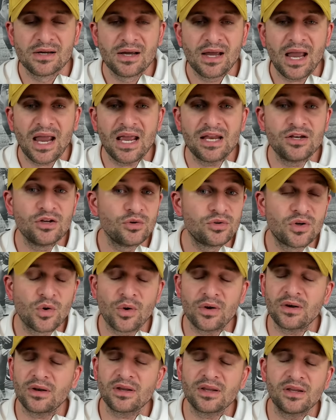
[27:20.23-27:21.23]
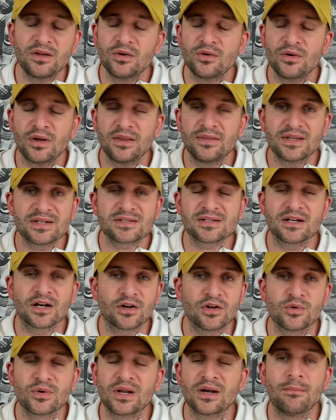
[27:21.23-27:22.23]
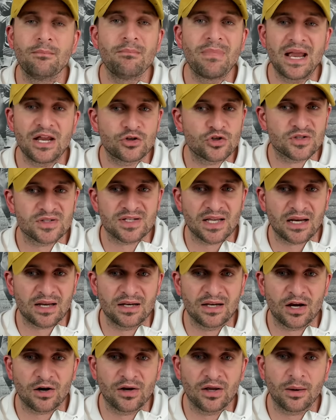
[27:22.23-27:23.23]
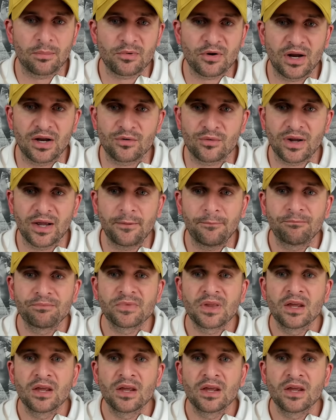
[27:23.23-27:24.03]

And you'd get, in this scenario, you get a major secondary upgrade, right?